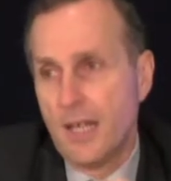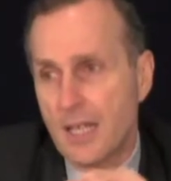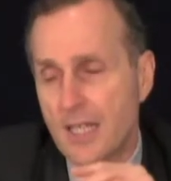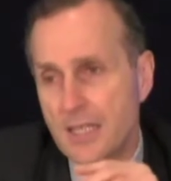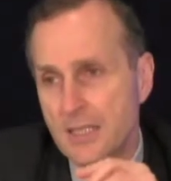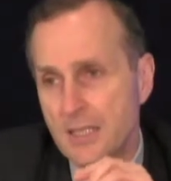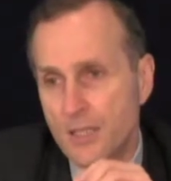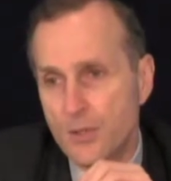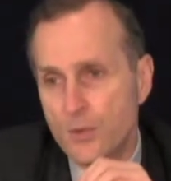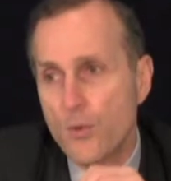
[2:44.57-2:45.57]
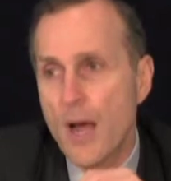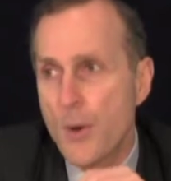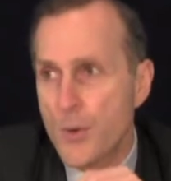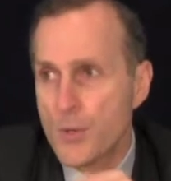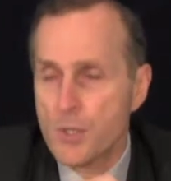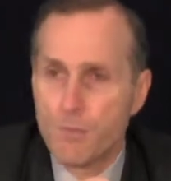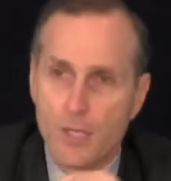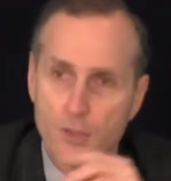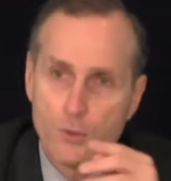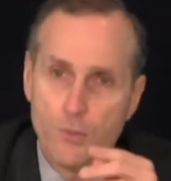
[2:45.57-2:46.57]
at least two hours,
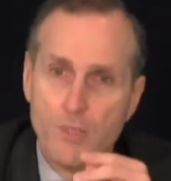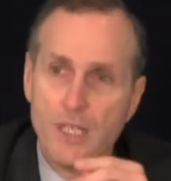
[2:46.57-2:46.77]
but could